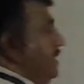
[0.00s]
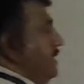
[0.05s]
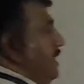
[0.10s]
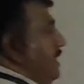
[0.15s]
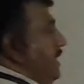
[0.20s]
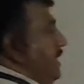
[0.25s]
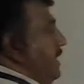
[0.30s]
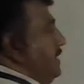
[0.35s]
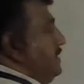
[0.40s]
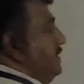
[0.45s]

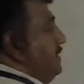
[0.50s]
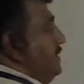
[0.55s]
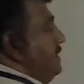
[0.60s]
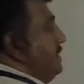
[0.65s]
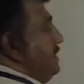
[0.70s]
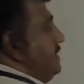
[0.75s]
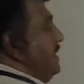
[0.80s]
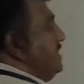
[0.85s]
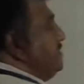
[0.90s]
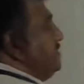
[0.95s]
And
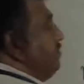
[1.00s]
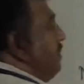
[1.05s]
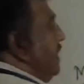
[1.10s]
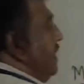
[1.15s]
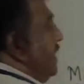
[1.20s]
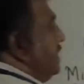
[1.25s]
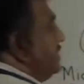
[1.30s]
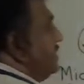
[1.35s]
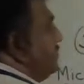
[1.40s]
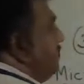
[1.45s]
this
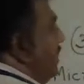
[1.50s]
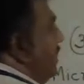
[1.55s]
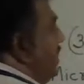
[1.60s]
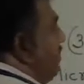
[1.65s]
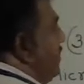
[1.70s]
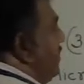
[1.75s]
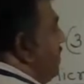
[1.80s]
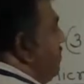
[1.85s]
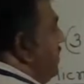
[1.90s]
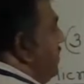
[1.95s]
plasma
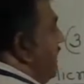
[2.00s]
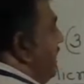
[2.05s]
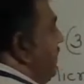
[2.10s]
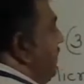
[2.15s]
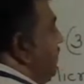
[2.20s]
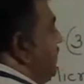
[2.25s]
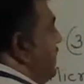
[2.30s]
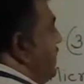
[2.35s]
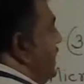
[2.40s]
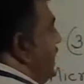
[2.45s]

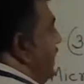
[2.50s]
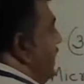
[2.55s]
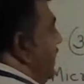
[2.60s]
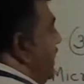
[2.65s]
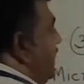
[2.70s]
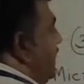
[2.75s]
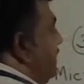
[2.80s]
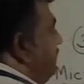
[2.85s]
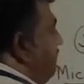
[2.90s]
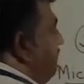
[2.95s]
membrane
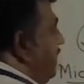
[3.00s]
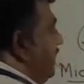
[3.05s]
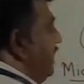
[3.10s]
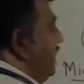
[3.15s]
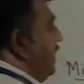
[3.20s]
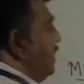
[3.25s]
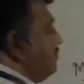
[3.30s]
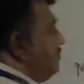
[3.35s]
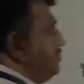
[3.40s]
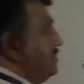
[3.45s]

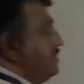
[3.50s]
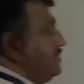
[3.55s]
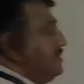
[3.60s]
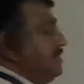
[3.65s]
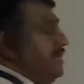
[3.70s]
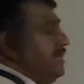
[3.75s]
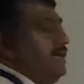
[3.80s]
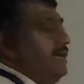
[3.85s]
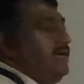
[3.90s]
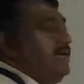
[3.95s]
envelops
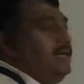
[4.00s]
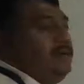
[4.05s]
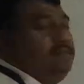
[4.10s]
the